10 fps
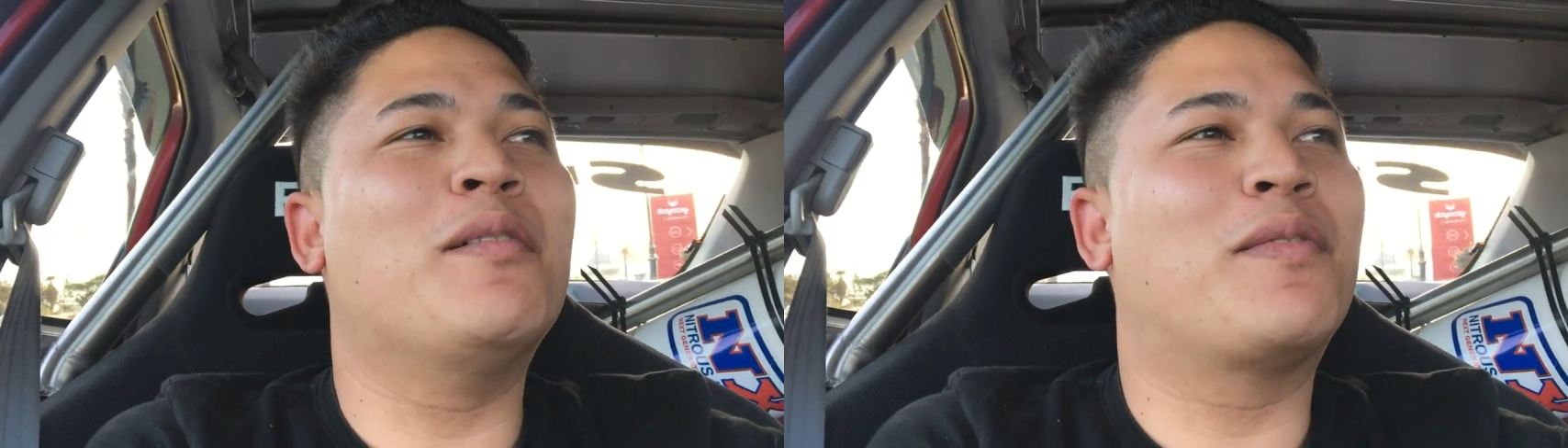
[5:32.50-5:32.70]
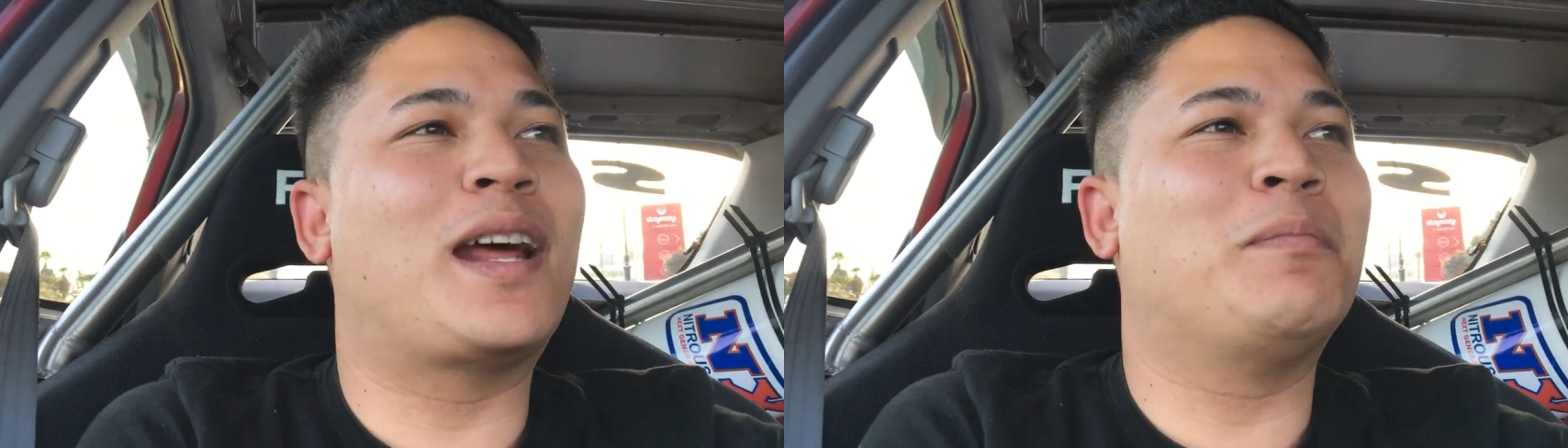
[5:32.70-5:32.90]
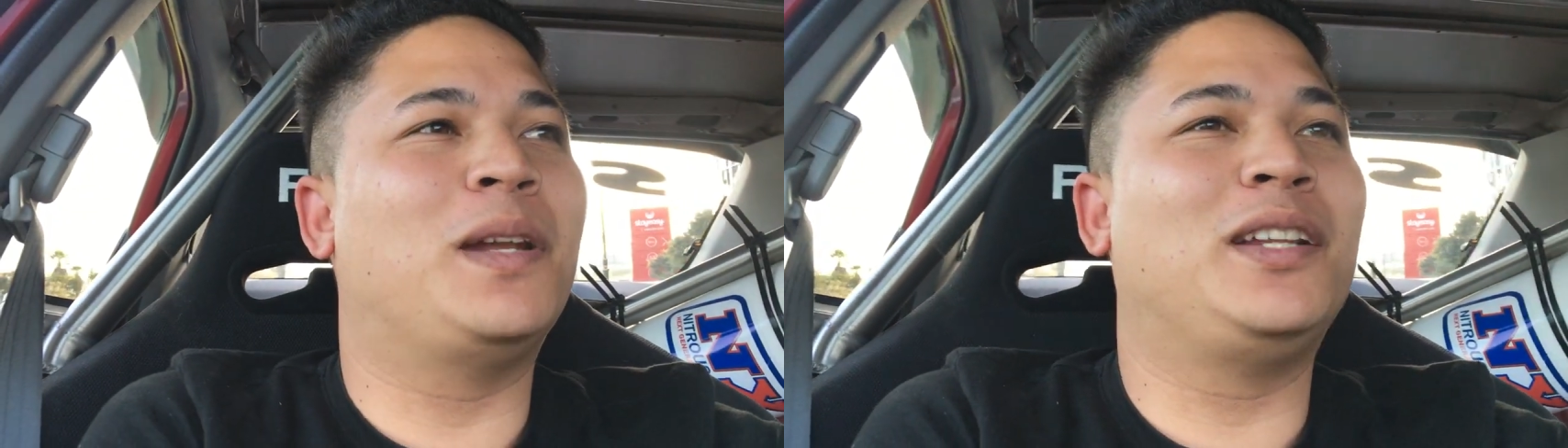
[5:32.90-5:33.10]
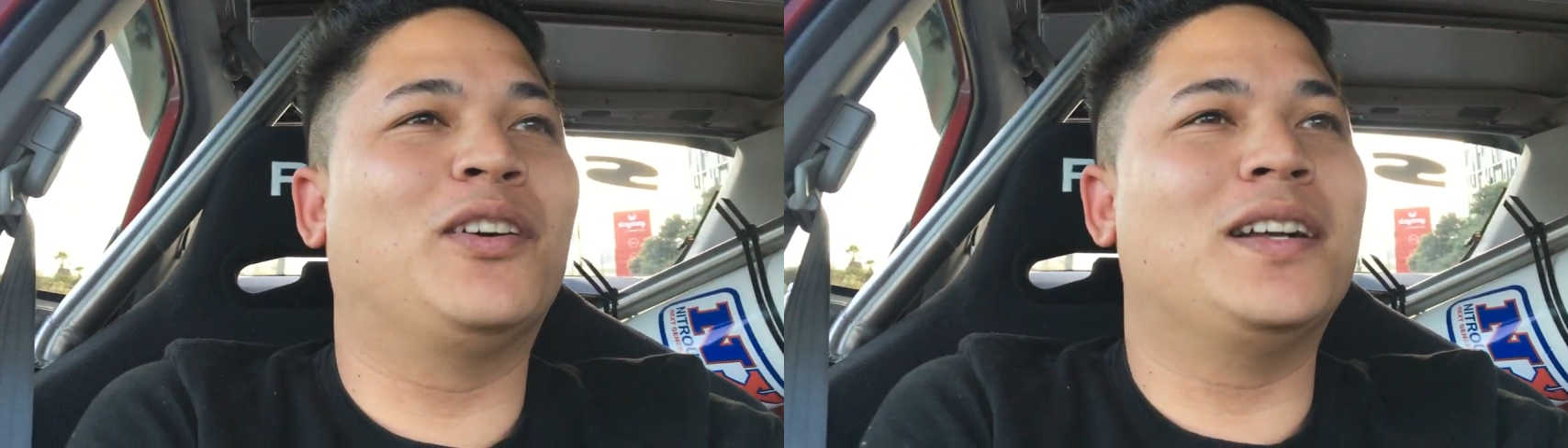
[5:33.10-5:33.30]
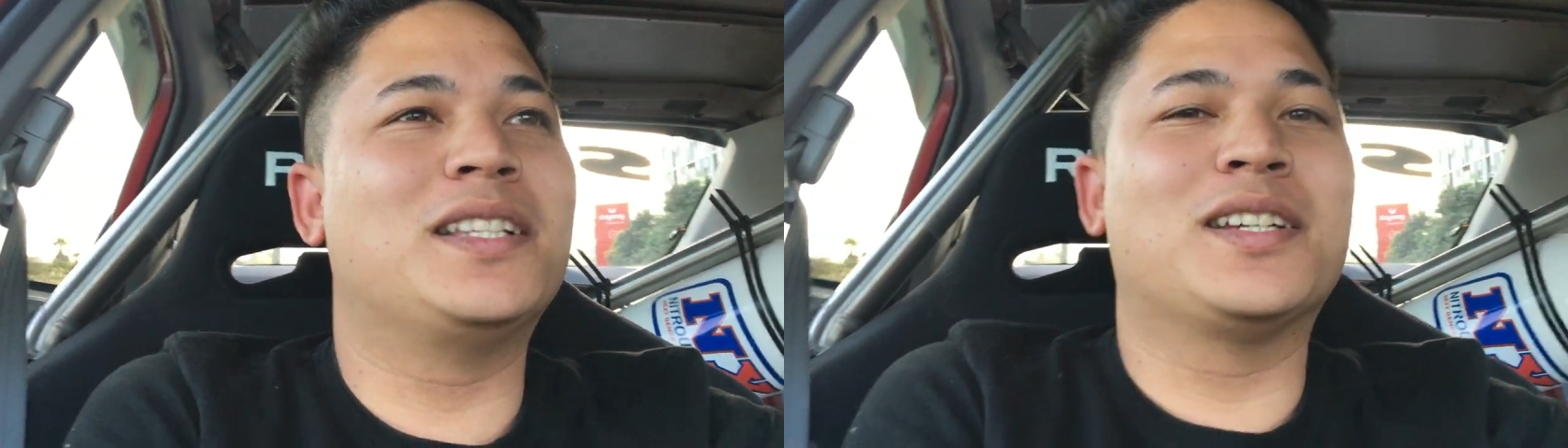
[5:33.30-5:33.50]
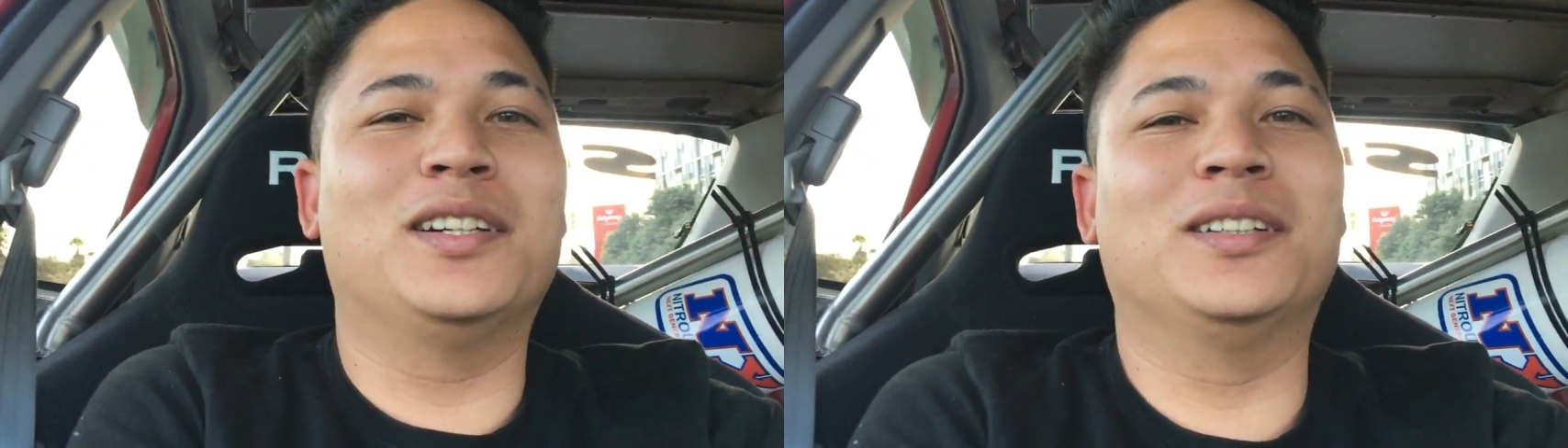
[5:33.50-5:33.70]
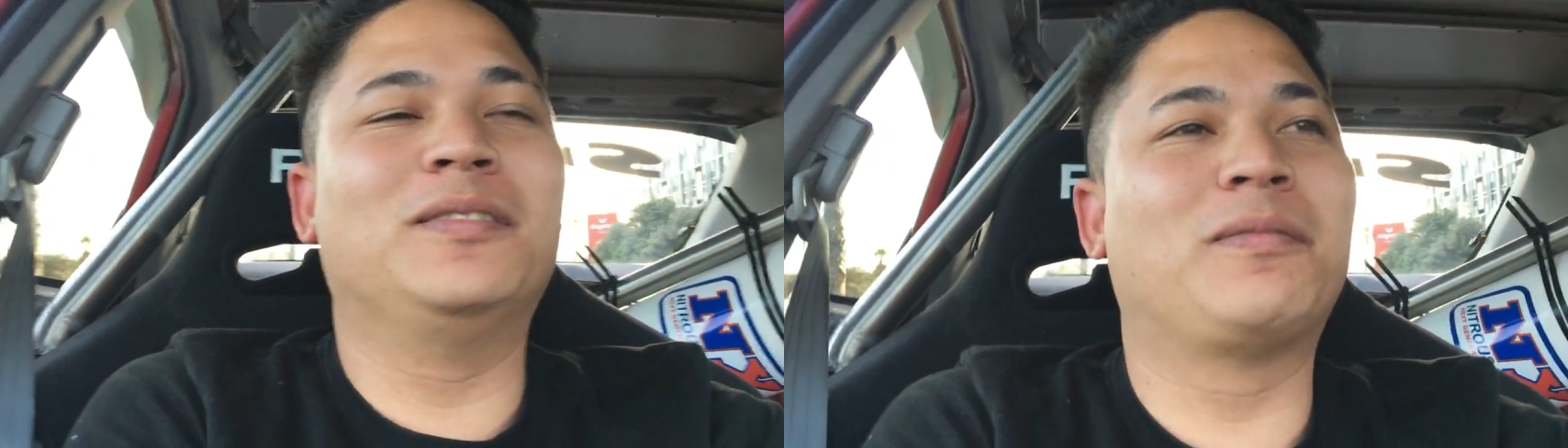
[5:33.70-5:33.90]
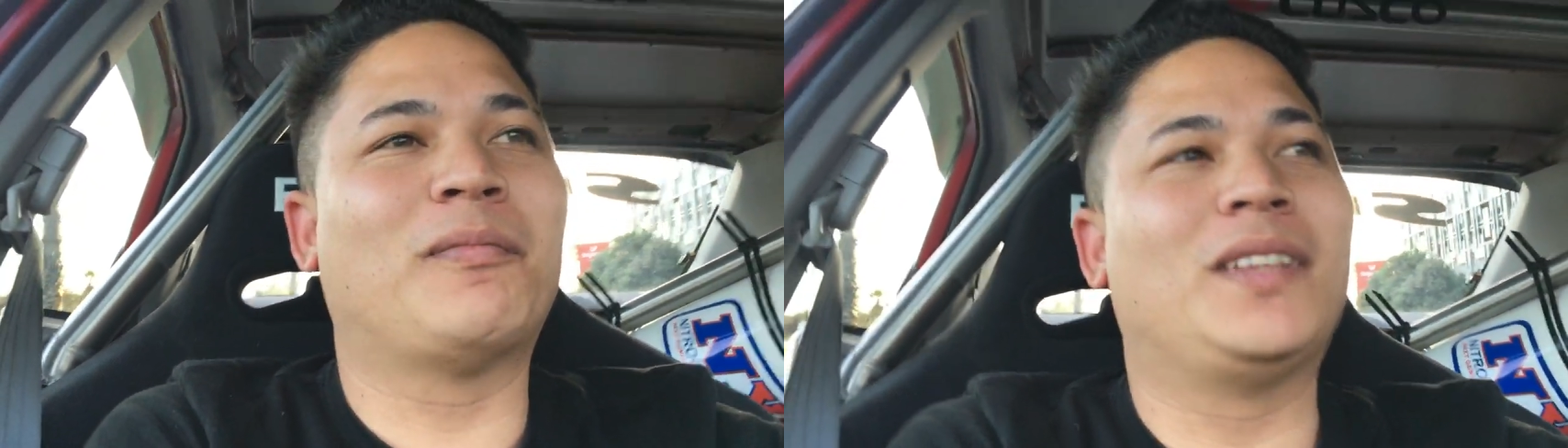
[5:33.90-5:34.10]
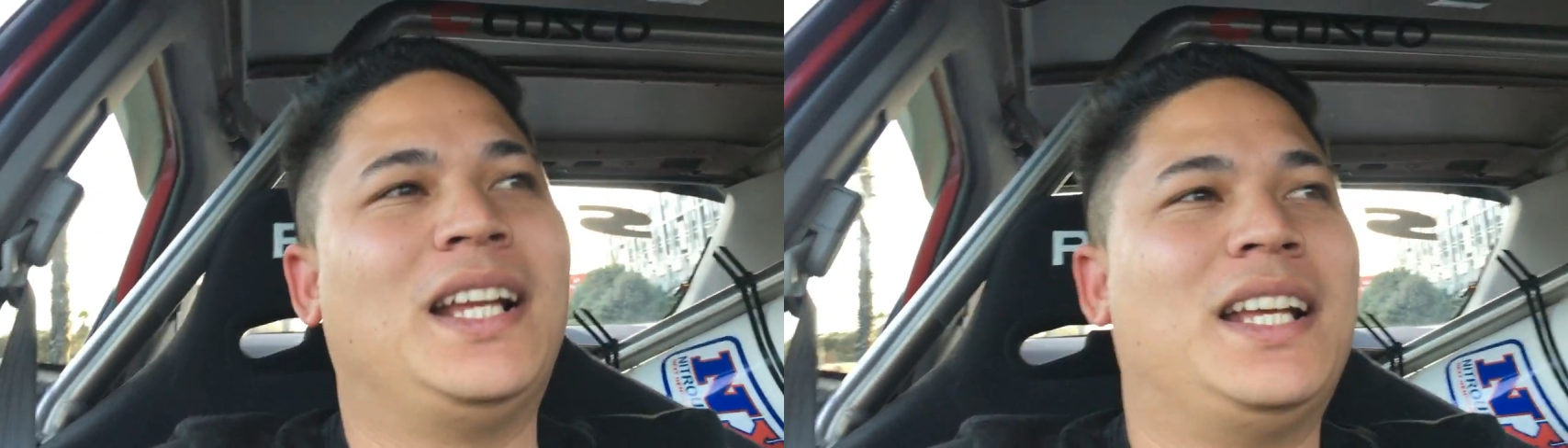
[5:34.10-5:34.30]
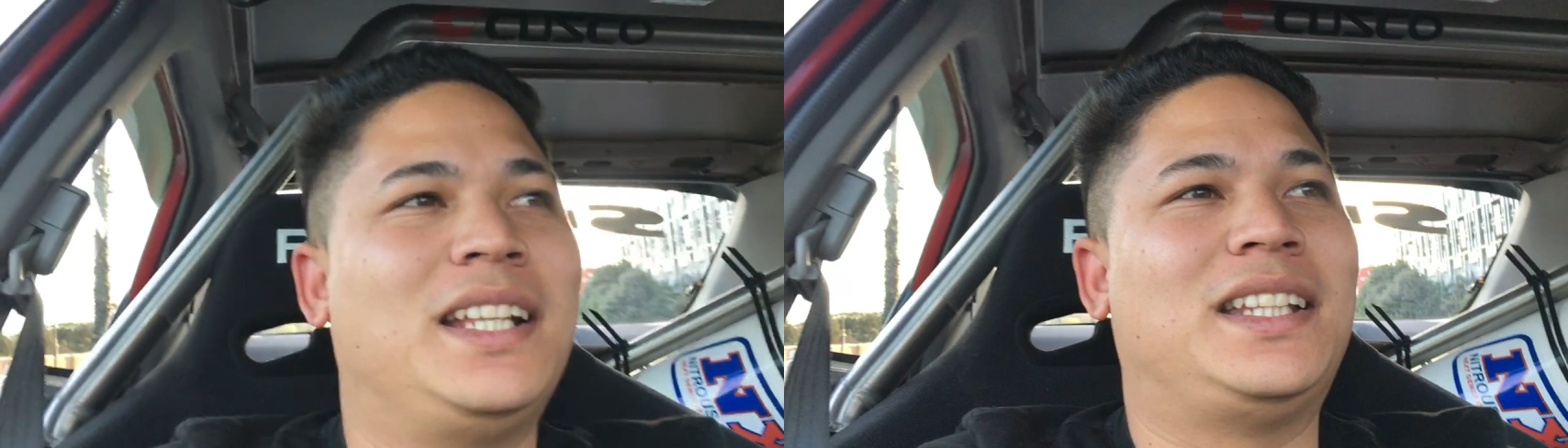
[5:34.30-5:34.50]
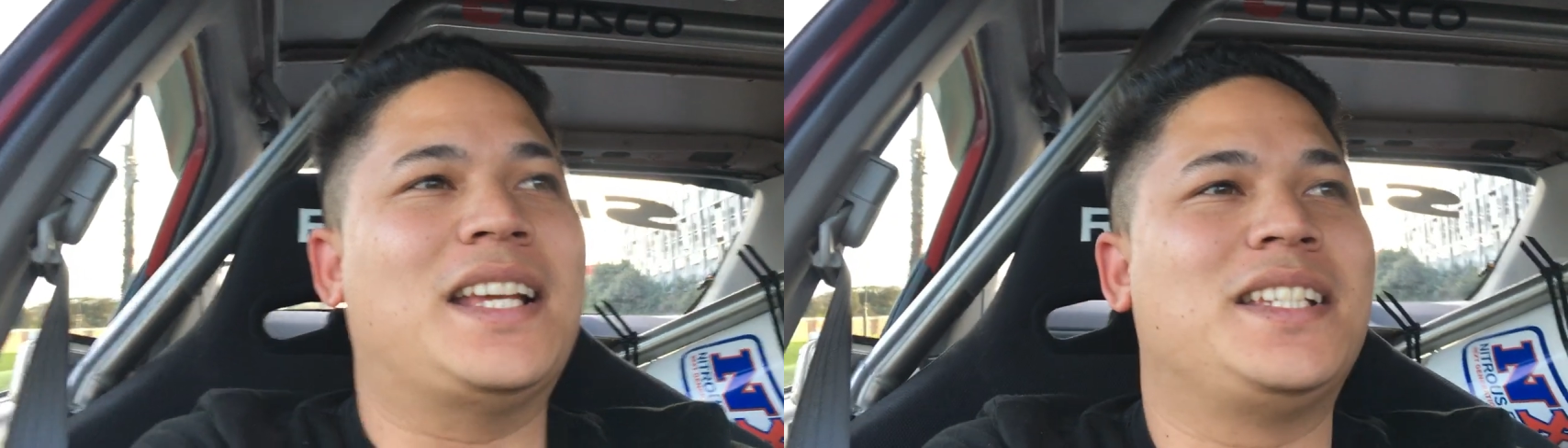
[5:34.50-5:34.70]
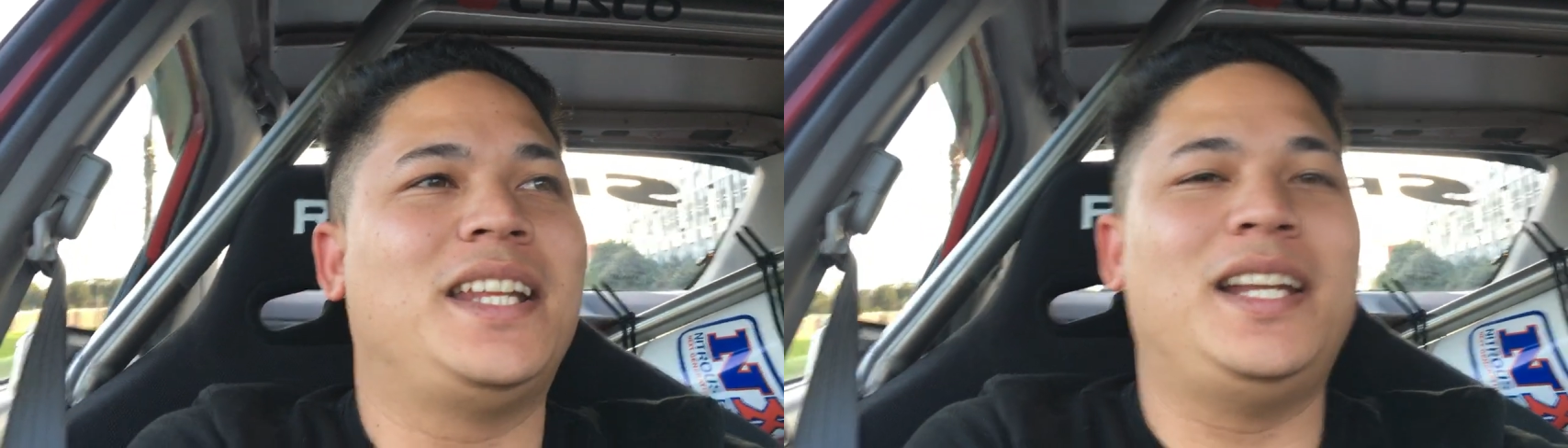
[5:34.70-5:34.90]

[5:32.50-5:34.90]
front plate one so doesn't